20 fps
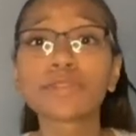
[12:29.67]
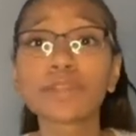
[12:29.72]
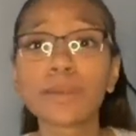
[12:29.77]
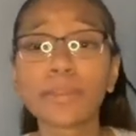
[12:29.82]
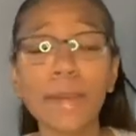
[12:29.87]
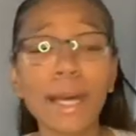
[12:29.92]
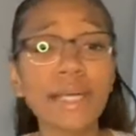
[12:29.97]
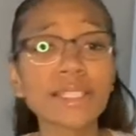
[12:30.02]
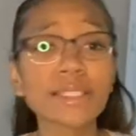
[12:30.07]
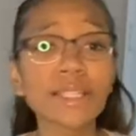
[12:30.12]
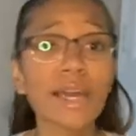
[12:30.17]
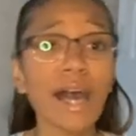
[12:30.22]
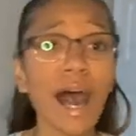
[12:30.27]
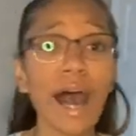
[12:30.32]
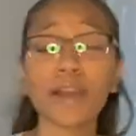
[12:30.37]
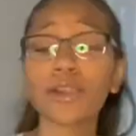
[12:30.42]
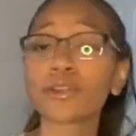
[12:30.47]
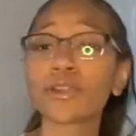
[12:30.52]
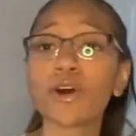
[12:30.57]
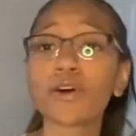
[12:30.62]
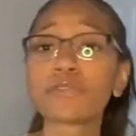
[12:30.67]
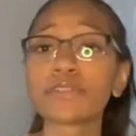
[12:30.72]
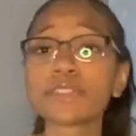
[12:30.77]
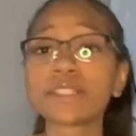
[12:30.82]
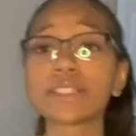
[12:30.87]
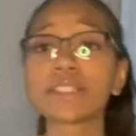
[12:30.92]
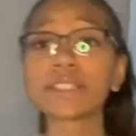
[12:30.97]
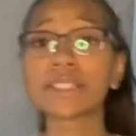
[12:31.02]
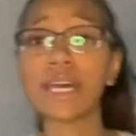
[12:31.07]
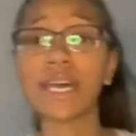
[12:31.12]
I don't know if it's a set. I
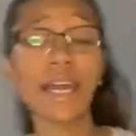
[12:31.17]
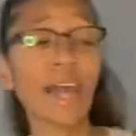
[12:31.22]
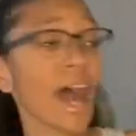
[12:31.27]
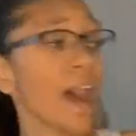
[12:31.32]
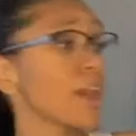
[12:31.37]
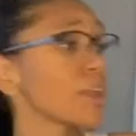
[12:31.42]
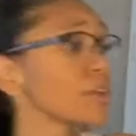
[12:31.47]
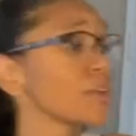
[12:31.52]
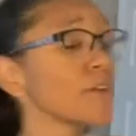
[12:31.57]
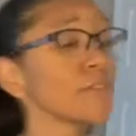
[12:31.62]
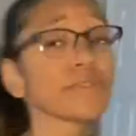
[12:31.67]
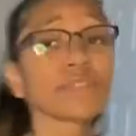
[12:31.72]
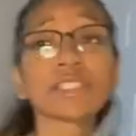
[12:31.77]
don't know if it's like